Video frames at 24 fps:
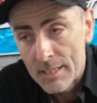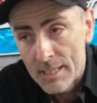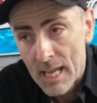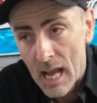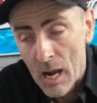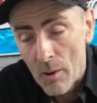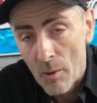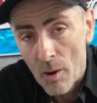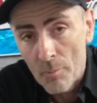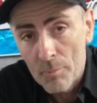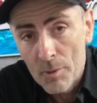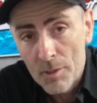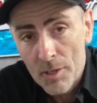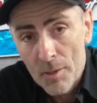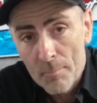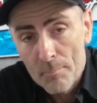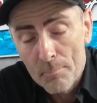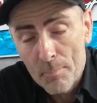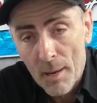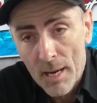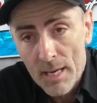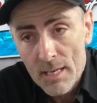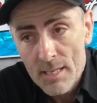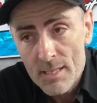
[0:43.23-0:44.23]
Now I'm going
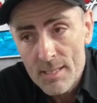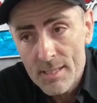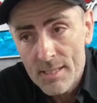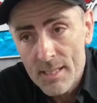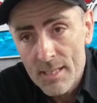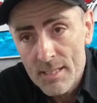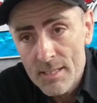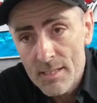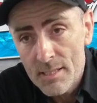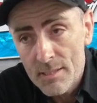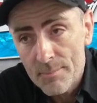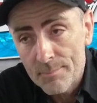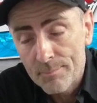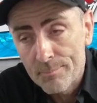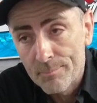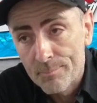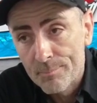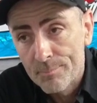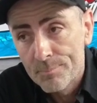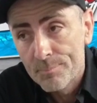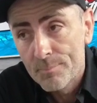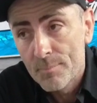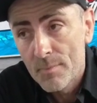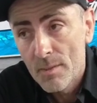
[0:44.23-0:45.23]
to base this
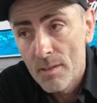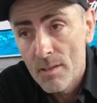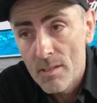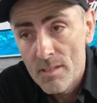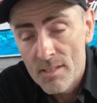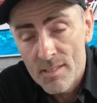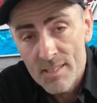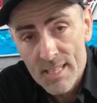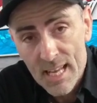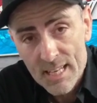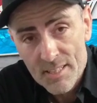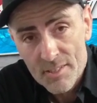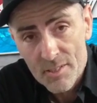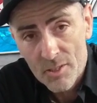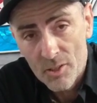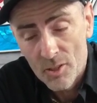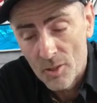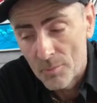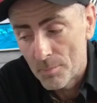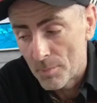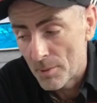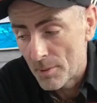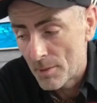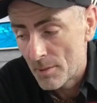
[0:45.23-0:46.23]

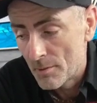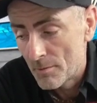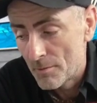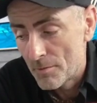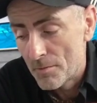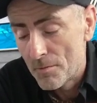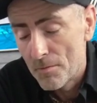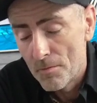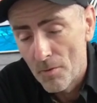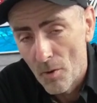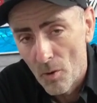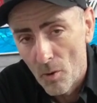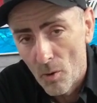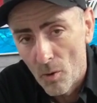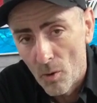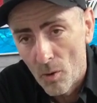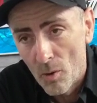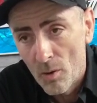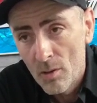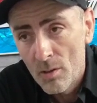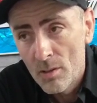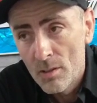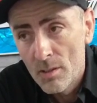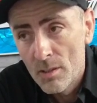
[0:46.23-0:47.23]
setup
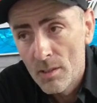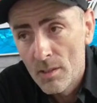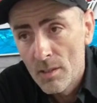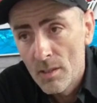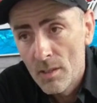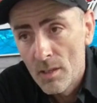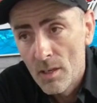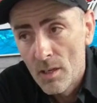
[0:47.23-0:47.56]
for